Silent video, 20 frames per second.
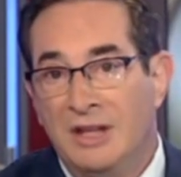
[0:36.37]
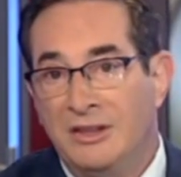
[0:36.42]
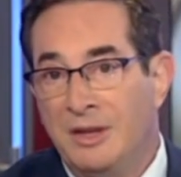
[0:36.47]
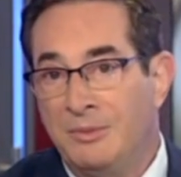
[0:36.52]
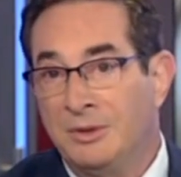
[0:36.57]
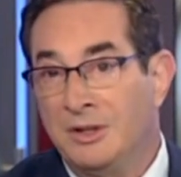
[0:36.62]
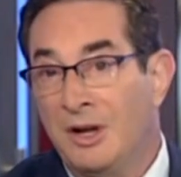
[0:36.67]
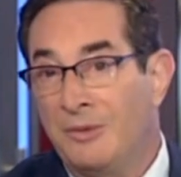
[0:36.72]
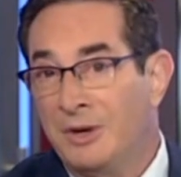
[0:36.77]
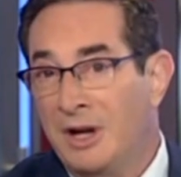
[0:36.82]

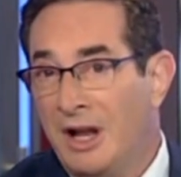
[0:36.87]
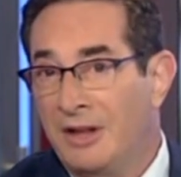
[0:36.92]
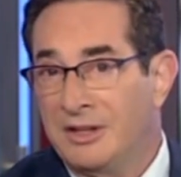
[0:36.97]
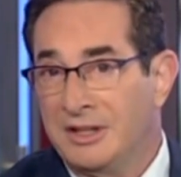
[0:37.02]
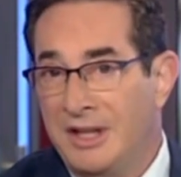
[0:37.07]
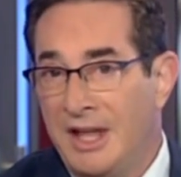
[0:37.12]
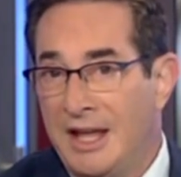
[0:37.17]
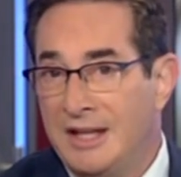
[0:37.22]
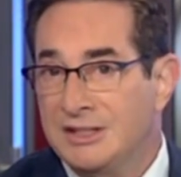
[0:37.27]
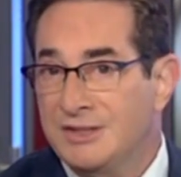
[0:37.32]
They've been coming out of
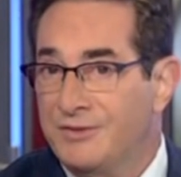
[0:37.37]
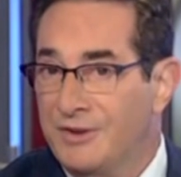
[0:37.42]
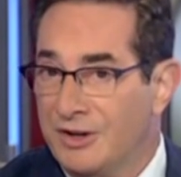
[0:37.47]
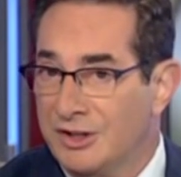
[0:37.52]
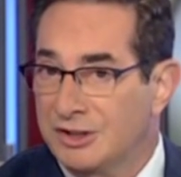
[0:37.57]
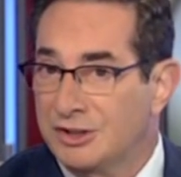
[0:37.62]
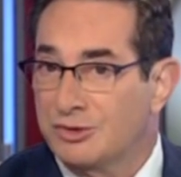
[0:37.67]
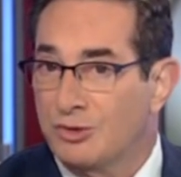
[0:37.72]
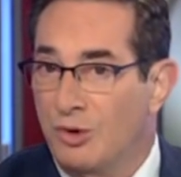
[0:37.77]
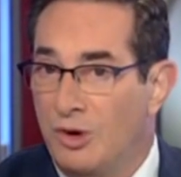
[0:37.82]
the gates
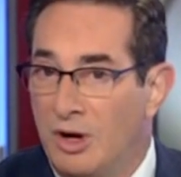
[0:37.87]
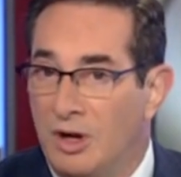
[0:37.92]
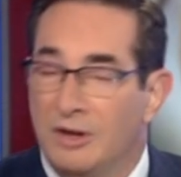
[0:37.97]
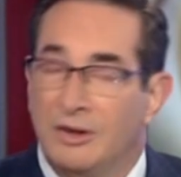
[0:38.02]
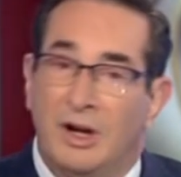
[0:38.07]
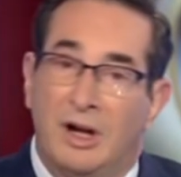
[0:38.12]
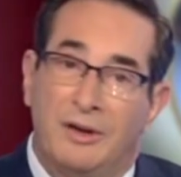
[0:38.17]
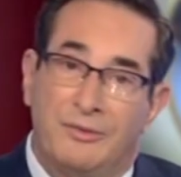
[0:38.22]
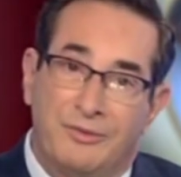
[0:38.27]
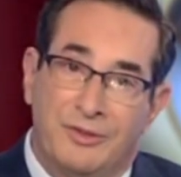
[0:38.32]
very
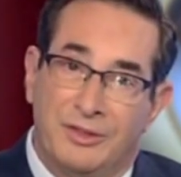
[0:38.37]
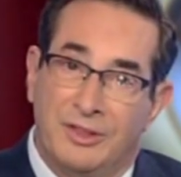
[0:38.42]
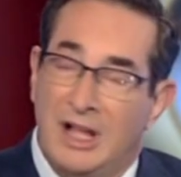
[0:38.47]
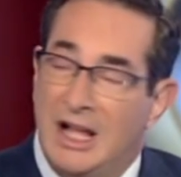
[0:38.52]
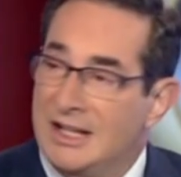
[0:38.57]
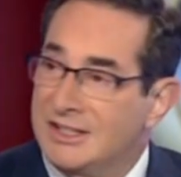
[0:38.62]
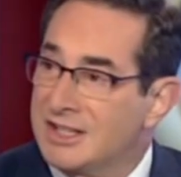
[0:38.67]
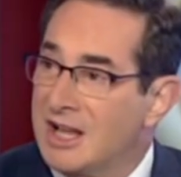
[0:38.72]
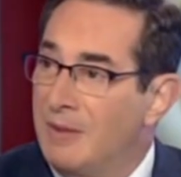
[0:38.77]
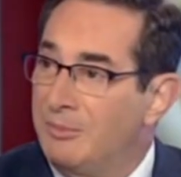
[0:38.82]
strong for the
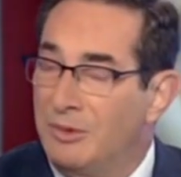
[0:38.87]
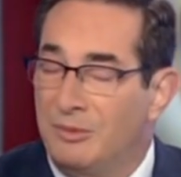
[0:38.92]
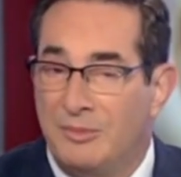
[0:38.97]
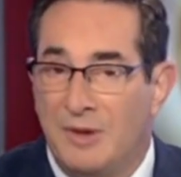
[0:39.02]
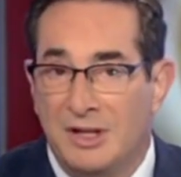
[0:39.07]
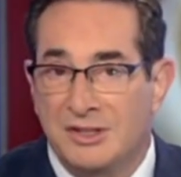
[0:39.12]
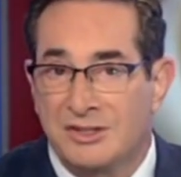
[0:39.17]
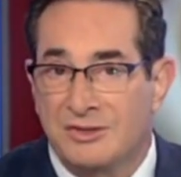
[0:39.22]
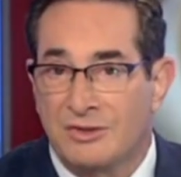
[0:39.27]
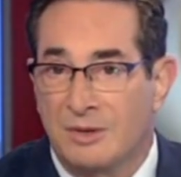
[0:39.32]
last couple of
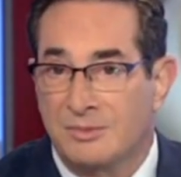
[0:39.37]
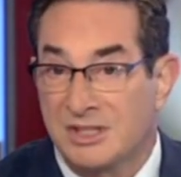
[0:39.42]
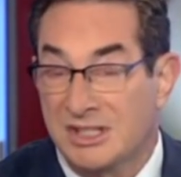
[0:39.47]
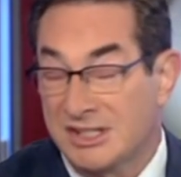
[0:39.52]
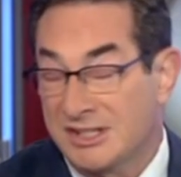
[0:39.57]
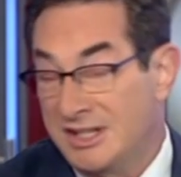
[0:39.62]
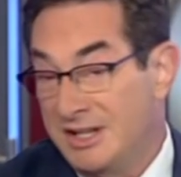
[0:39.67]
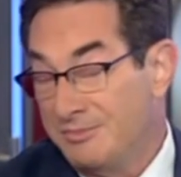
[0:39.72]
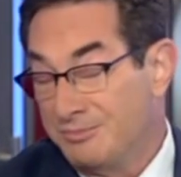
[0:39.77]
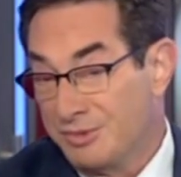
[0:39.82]
months. They're up
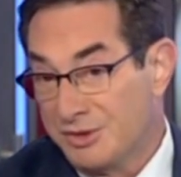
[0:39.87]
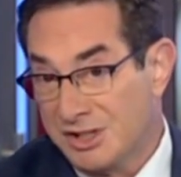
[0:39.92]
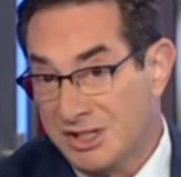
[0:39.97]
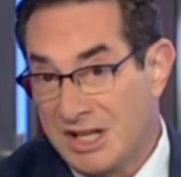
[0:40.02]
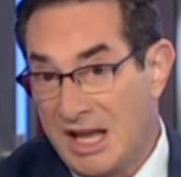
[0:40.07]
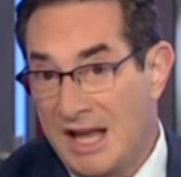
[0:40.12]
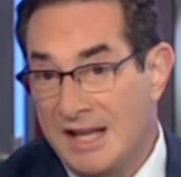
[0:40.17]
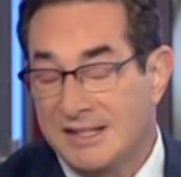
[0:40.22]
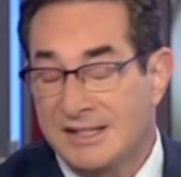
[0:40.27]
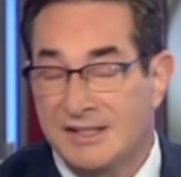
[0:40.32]
16%,
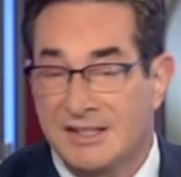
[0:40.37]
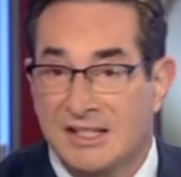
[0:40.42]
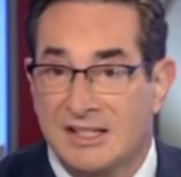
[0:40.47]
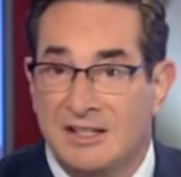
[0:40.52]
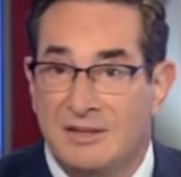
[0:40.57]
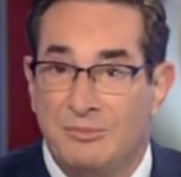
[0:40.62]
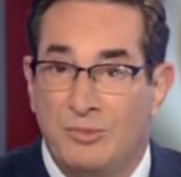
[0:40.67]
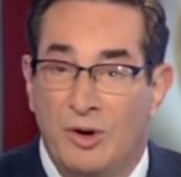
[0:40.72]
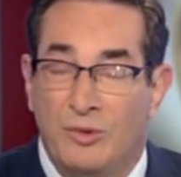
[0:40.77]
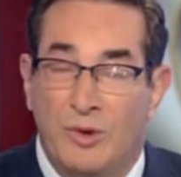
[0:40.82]

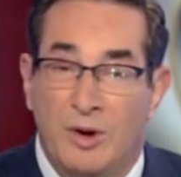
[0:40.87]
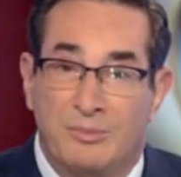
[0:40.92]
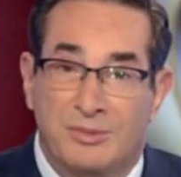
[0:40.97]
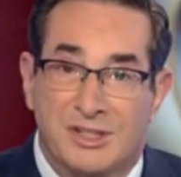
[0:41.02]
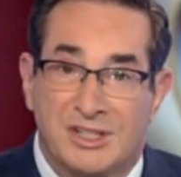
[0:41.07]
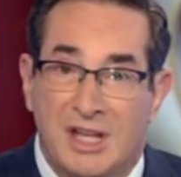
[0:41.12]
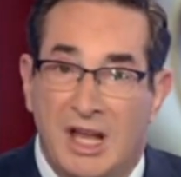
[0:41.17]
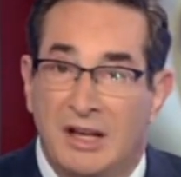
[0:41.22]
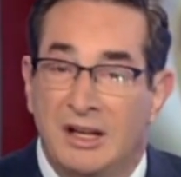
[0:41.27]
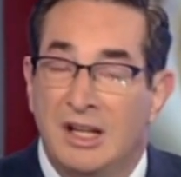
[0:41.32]

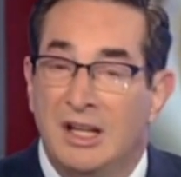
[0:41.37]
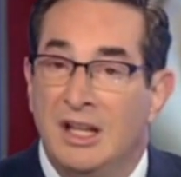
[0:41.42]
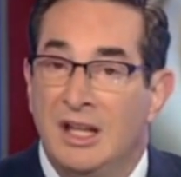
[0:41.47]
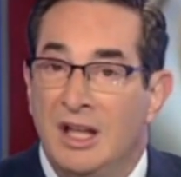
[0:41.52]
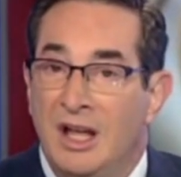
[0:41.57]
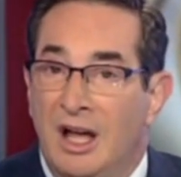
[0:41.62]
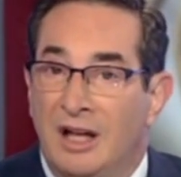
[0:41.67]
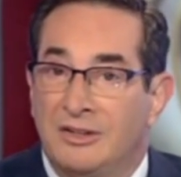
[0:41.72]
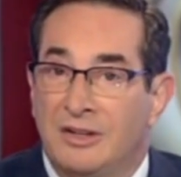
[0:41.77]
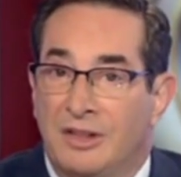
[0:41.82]
16.1%,
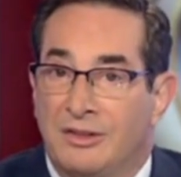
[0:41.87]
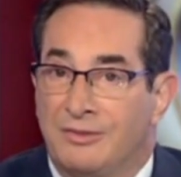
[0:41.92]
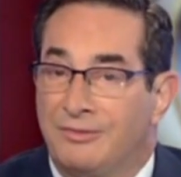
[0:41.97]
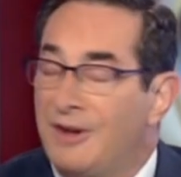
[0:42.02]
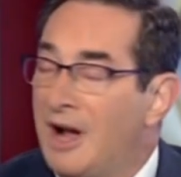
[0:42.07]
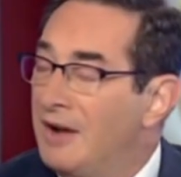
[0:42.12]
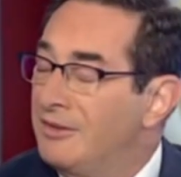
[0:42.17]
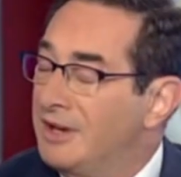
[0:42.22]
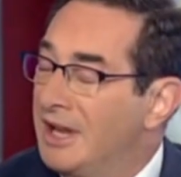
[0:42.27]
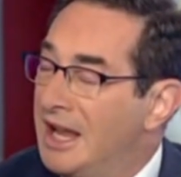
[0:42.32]
another
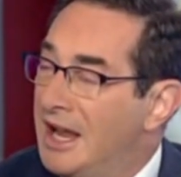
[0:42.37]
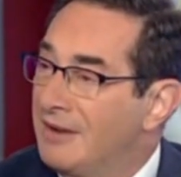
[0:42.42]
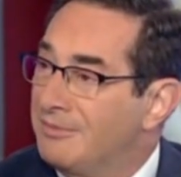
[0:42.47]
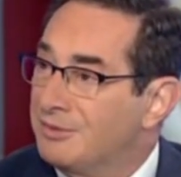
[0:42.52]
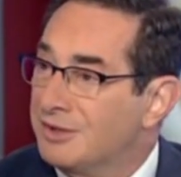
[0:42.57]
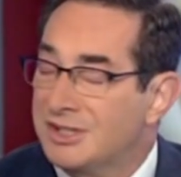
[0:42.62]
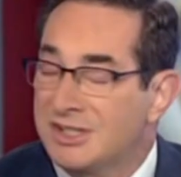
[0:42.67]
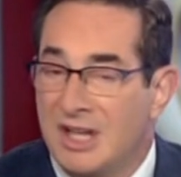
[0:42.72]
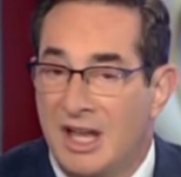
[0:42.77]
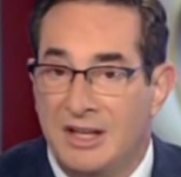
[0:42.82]

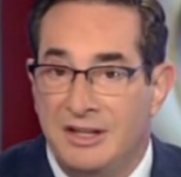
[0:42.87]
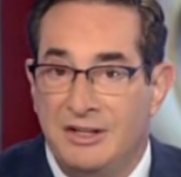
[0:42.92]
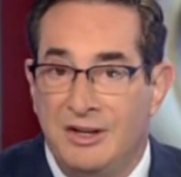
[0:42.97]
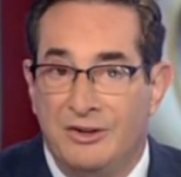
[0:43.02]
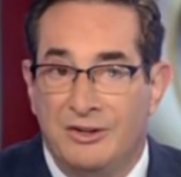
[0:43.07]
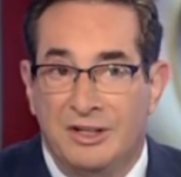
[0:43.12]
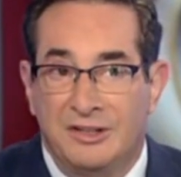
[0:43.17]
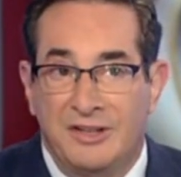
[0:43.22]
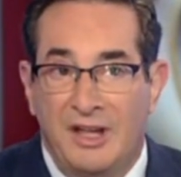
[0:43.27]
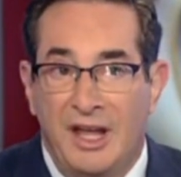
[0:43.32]
5.5%
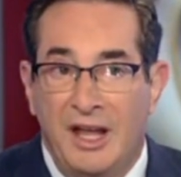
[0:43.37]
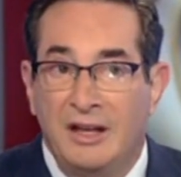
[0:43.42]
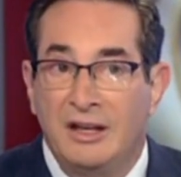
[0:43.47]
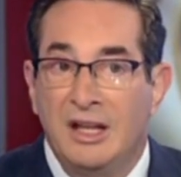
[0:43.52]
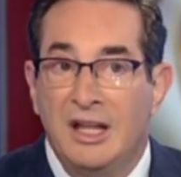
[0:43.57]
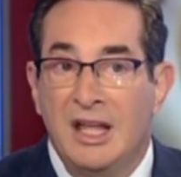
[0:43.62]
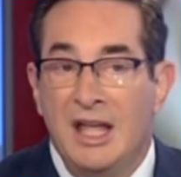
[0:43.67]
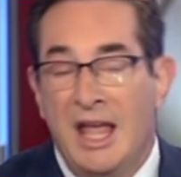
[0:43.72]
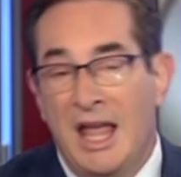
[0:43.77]
year to date.